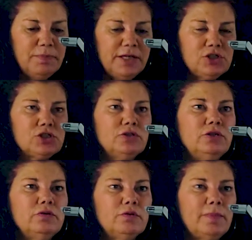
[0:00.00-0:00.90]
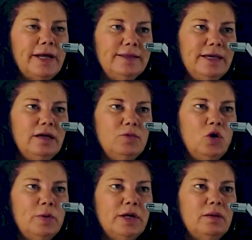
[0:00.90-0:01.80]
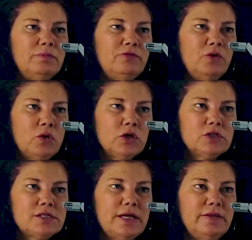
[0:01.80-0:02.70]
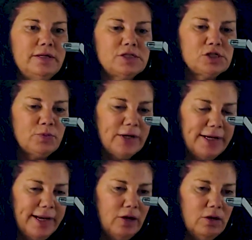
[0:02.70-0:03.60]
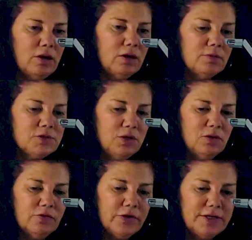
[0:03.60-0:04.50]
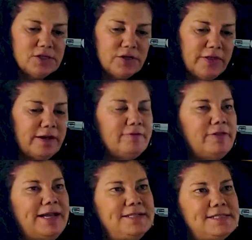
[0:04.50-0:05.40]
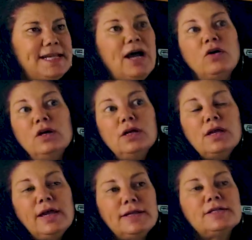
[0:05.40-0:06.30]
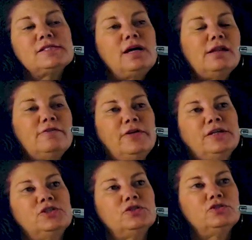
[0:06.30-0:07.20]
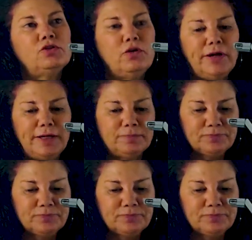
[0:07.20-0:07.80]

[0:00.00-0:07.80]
Make sure you remind them, open it up 4s, and then spread it out, arms over it so that it flattens it out and does not affect your drawing.